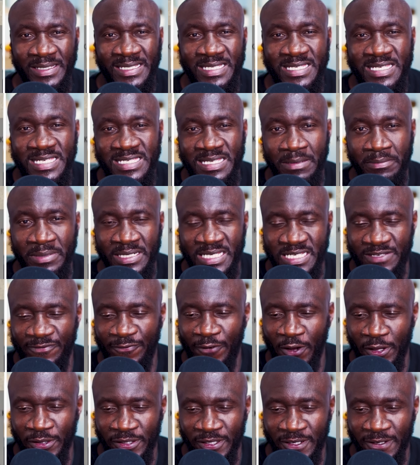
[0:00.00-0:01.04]
this is somebody's
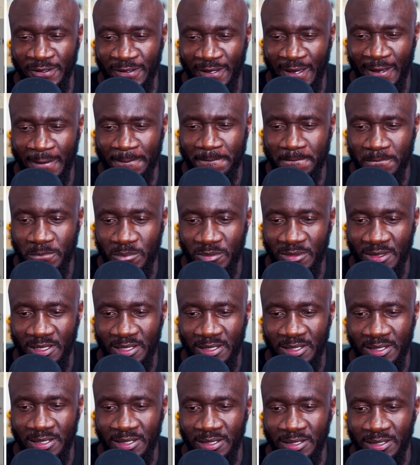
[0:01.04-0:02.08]
father, okay?
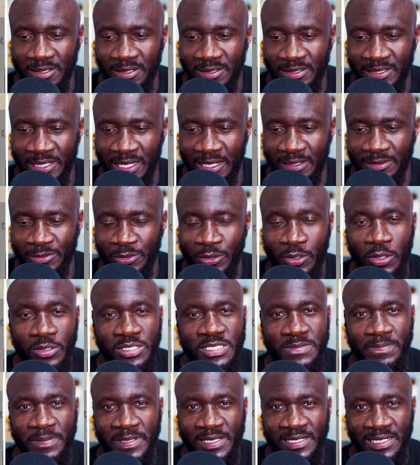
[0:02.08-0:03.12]
Yeah, you can't
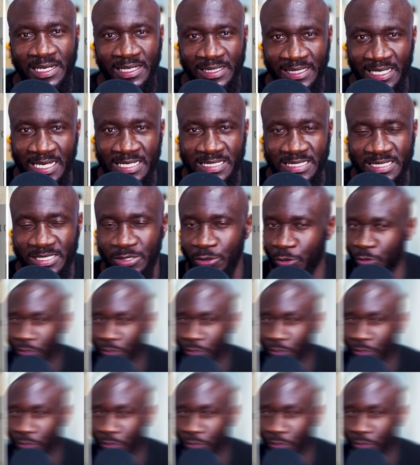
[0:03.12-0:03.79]
speak like that. You